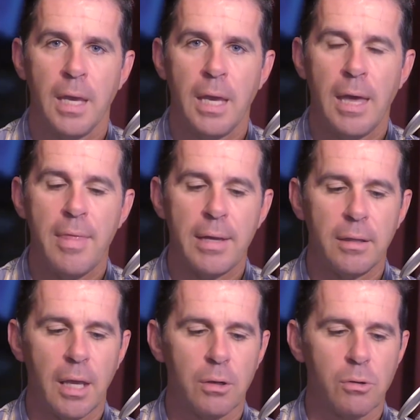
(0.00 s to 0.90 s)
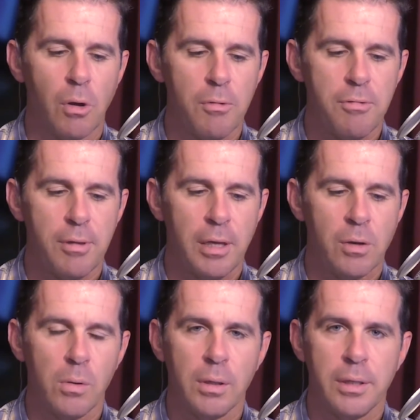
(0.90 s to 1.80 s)
And that growth in
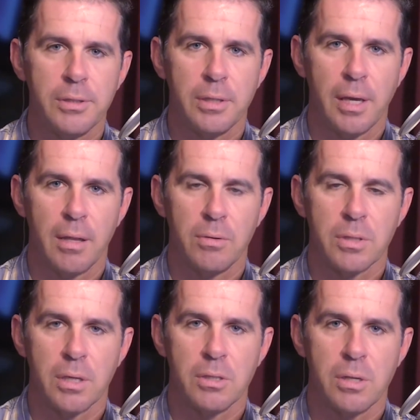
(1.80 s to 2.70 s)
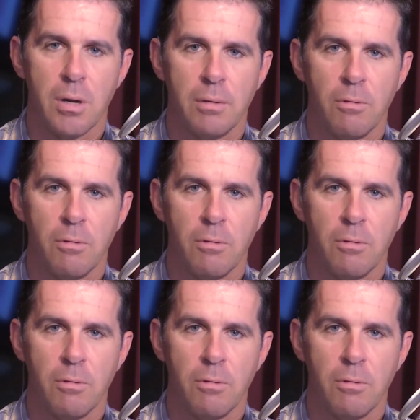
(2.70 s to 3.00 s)
holiness together is going to start in